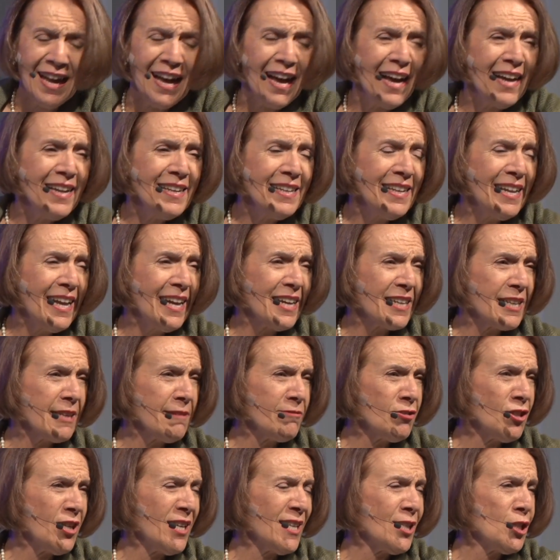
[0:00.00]
Unlike if
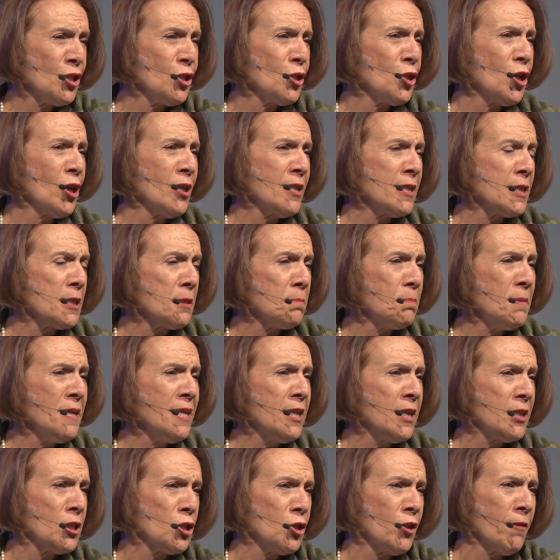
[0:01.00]
she has to go and
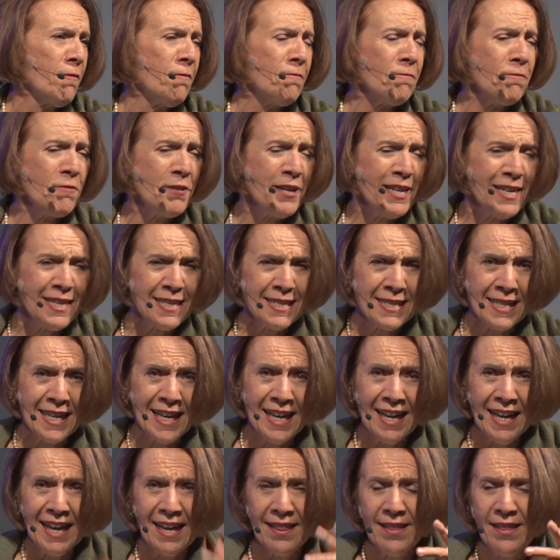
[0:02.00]
speak to a friend,
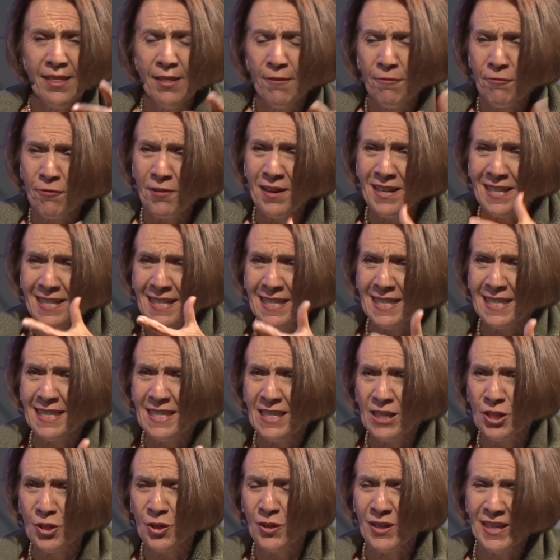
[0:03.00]
and then the friend
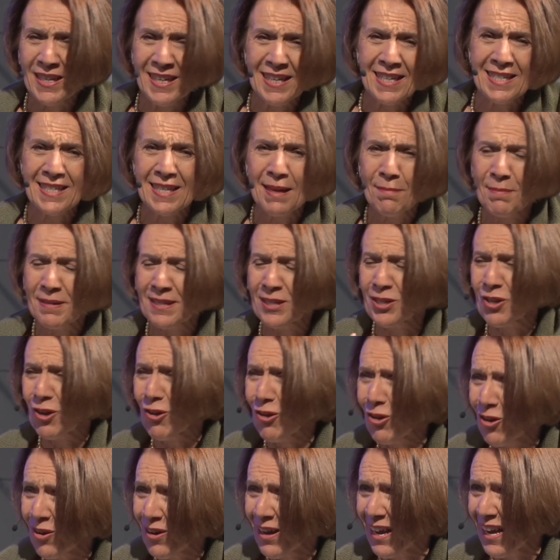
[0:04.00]
sees her the next time and says,
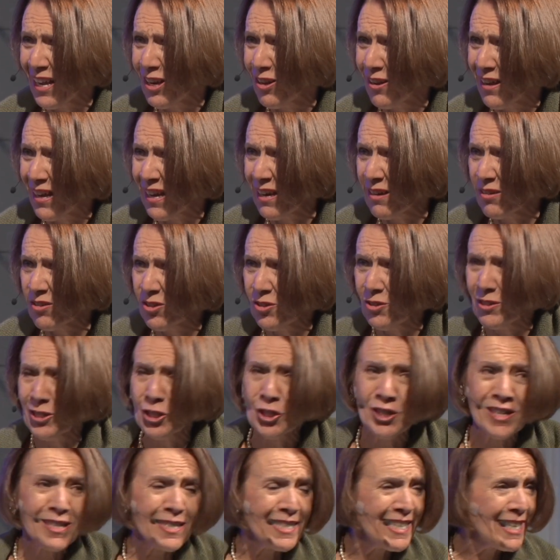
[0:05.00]
oh, hello, how are you? And
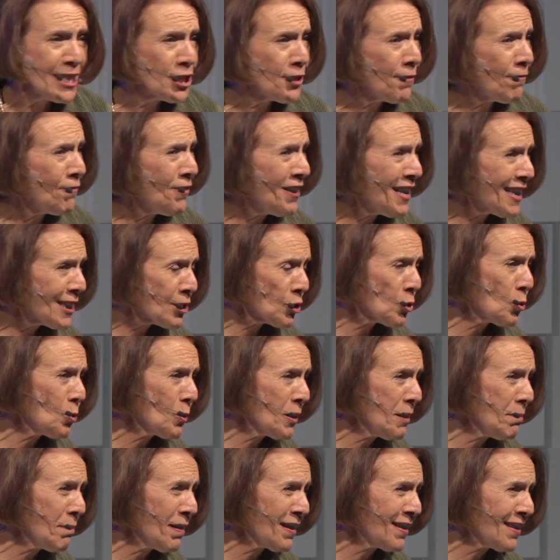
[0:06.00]
she doesn't actually feel like
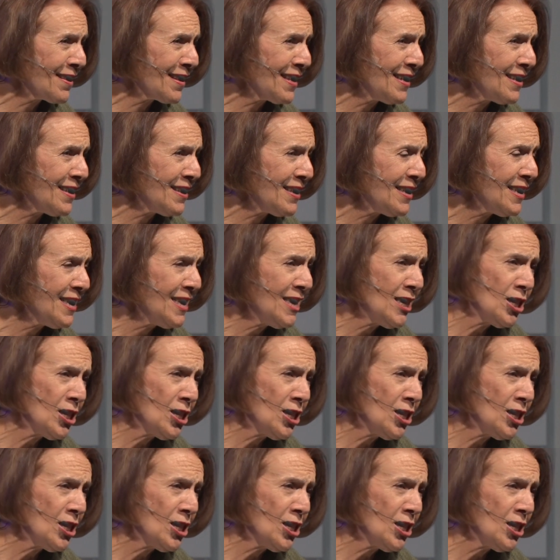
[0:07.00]
talking about it then.